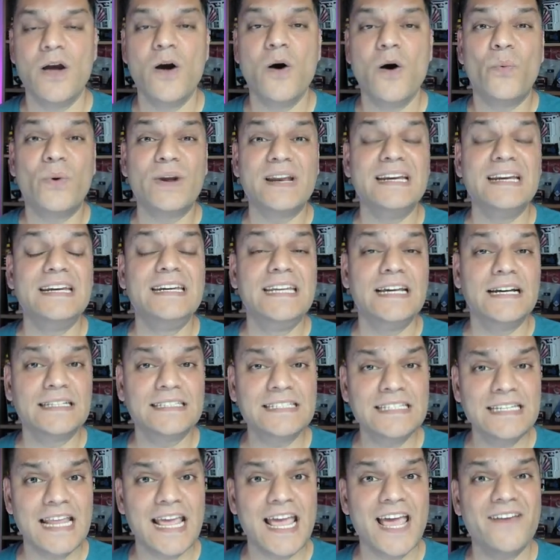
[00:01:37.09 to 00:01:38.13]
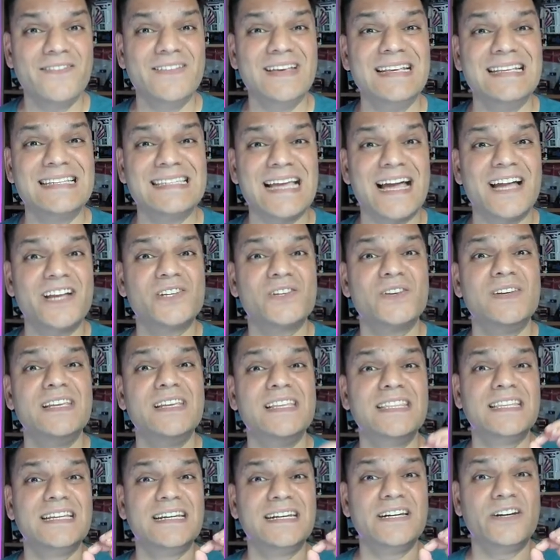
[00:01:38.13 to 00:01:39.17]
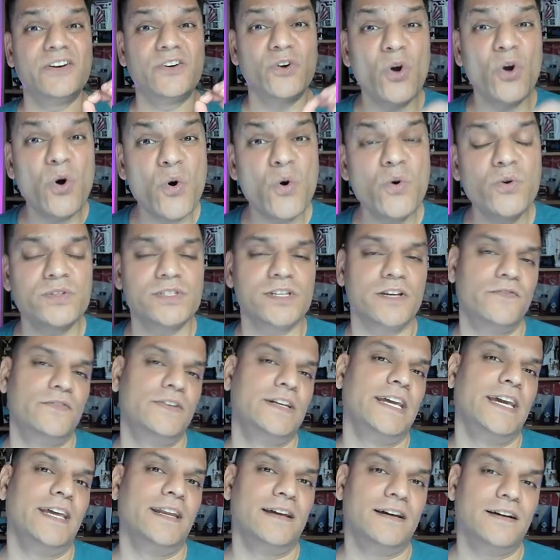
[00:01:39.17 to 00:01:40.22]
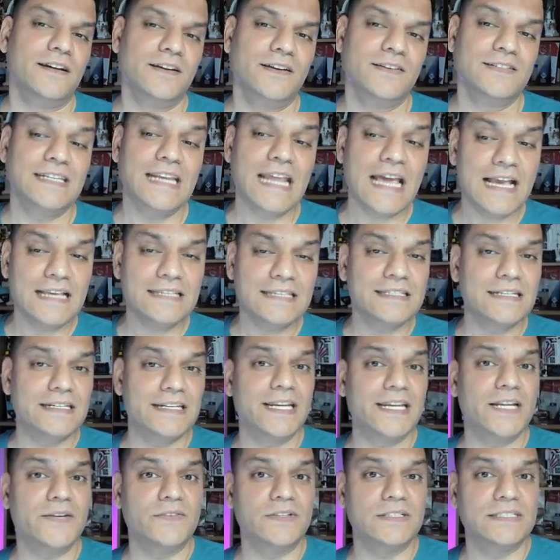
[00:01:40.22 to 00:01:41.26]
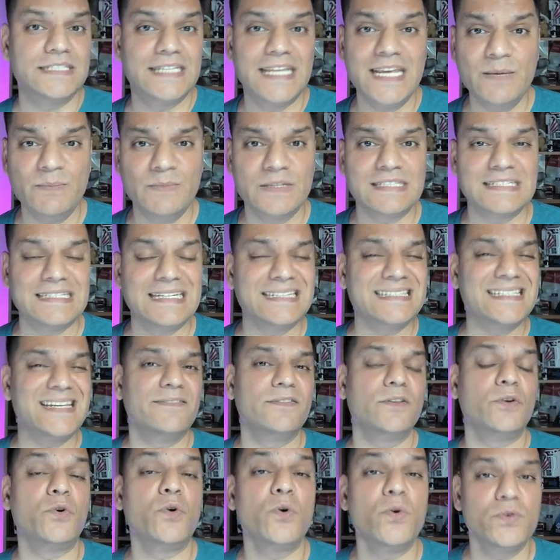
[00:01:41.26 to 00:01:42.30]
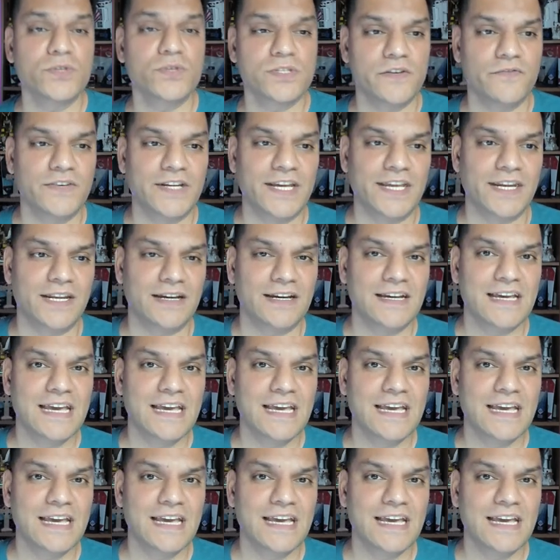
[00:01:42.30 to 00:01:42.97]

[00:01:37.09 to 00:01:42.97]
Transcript: What it doesn't have is actually the rows of data because it has the Dataverse tables, it doesn't have the rows of data.